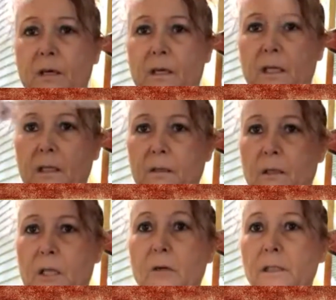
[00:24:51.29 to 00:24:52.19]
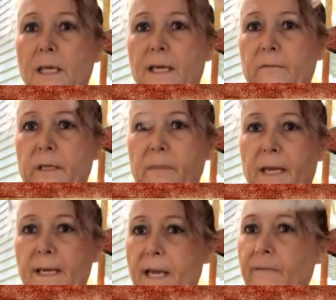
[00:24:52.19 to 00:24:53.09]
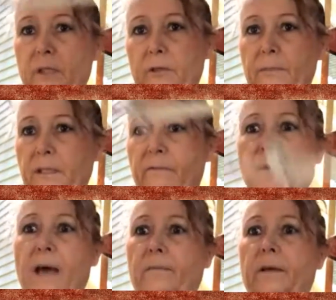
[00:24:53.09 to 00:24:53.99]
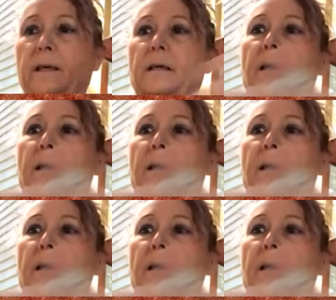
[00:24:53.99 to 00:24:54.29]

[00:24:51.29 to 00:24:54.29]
on a little clothesline we made out of strips of fabric.